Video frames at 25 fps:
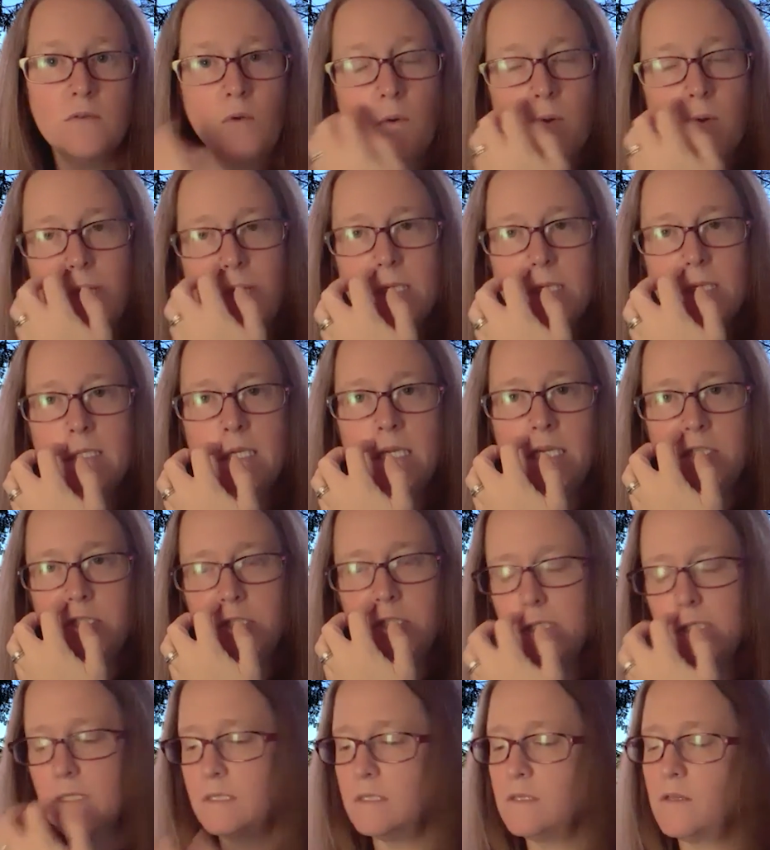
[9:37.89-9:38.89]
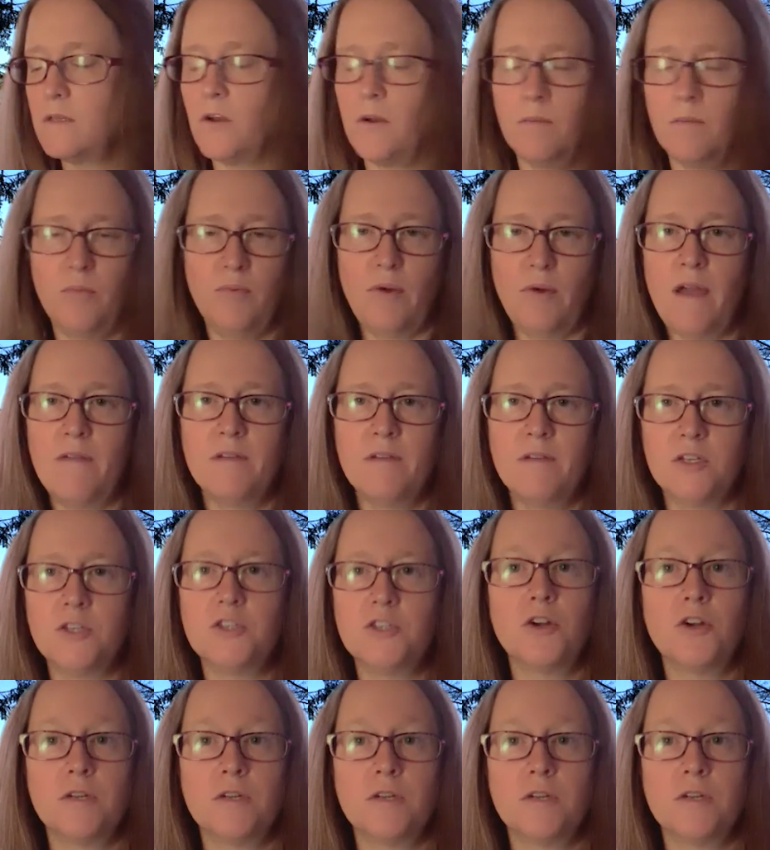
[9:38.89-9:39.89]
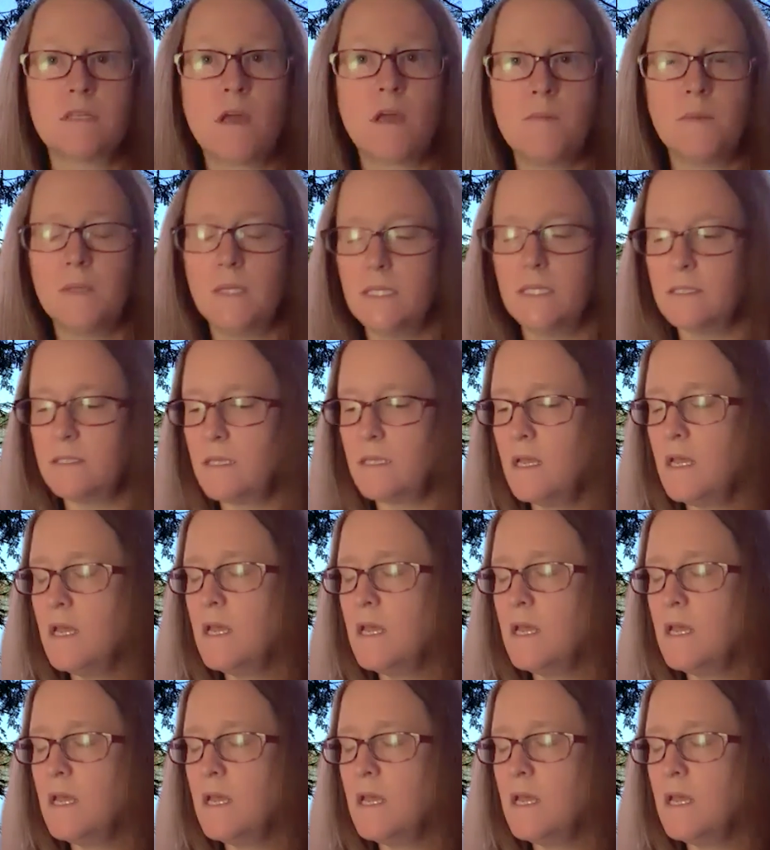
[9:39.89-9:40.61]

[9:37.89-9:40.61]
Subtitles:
organizations or private insurance companies.